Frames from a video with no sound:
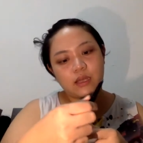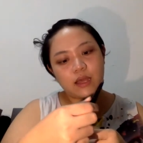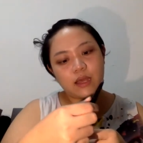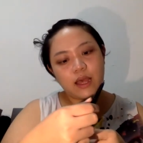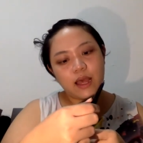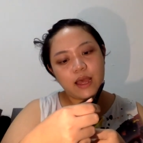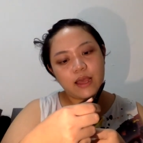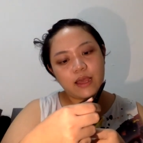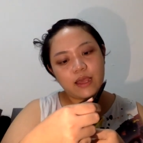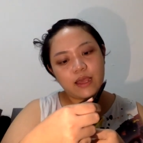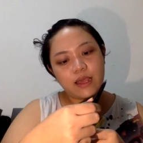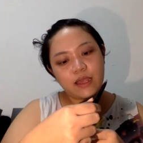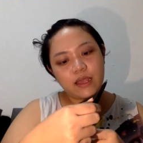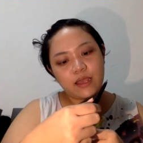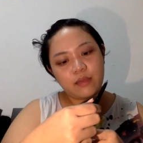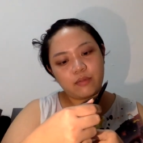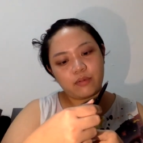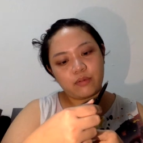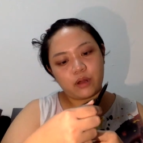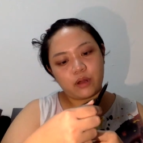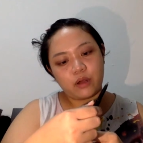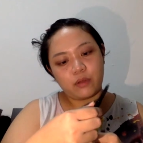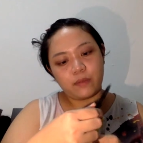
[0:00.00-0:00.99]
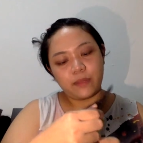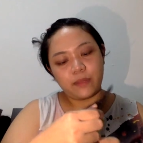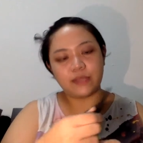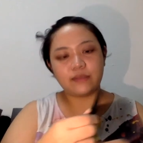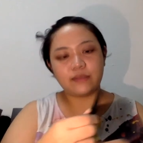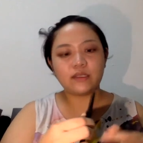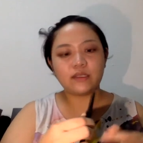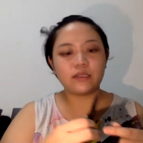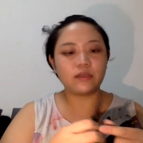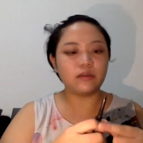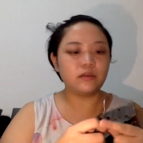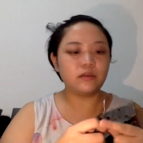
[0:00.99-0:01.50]
eyebrow
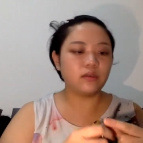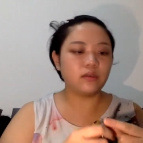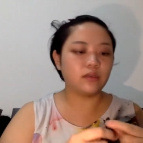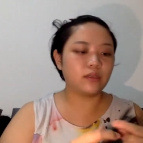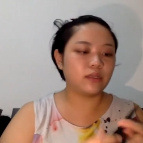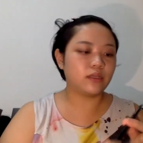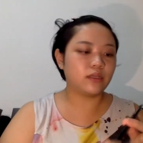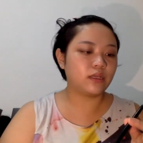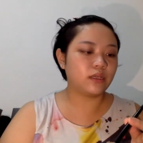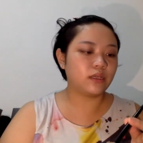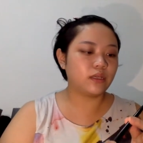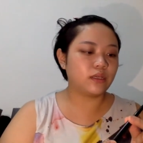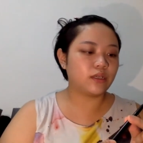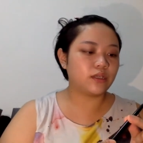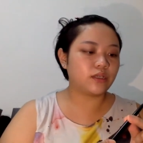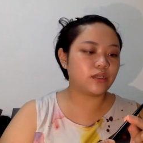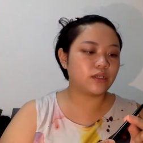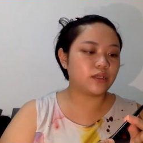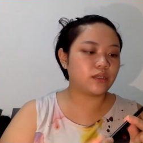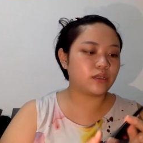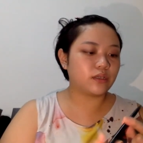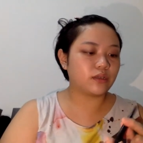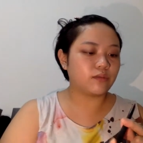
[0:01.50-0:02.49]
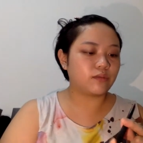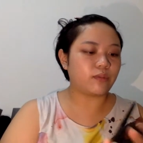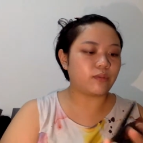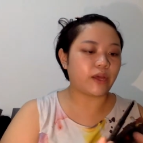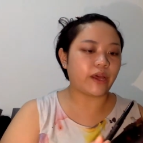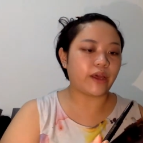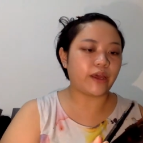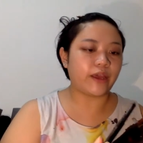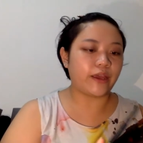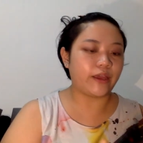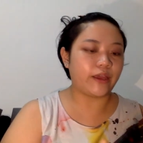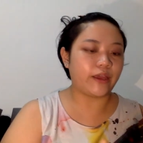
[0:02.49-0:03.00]
pencil
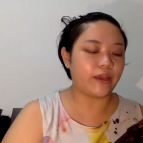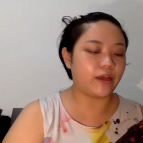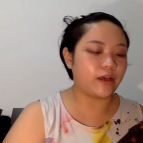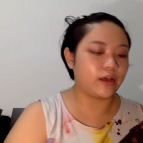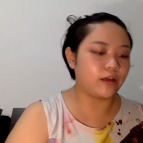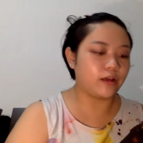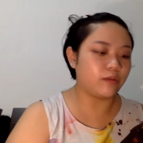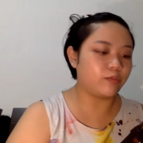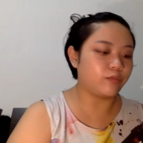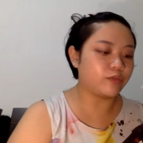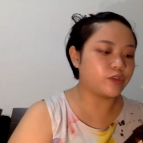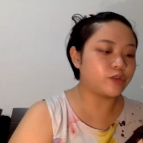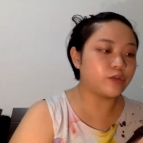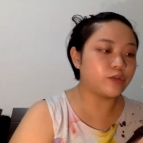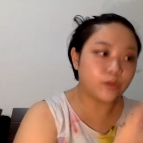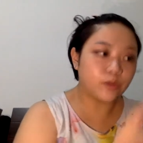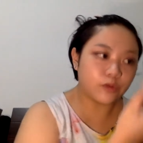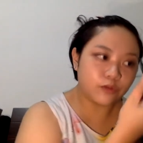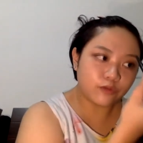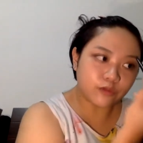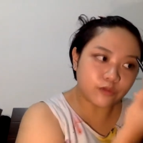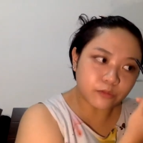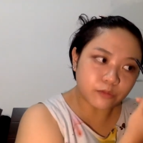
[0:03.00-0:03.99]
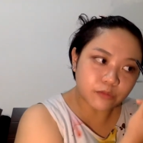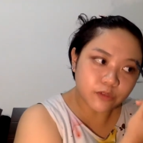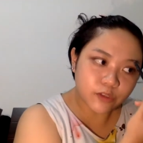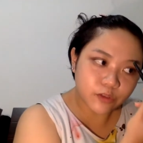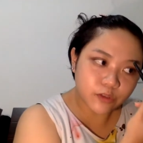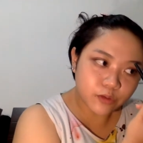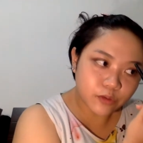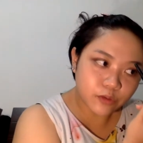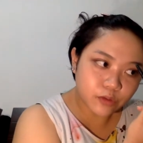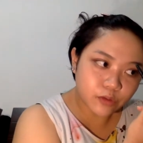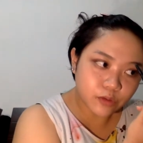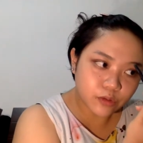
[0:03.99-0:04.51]
by Too Cool from
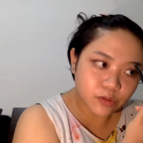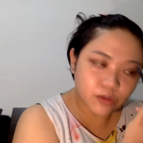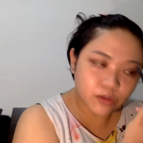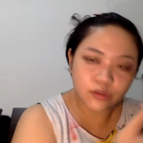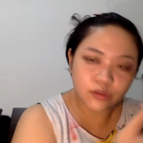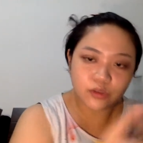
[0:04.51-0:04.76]
School.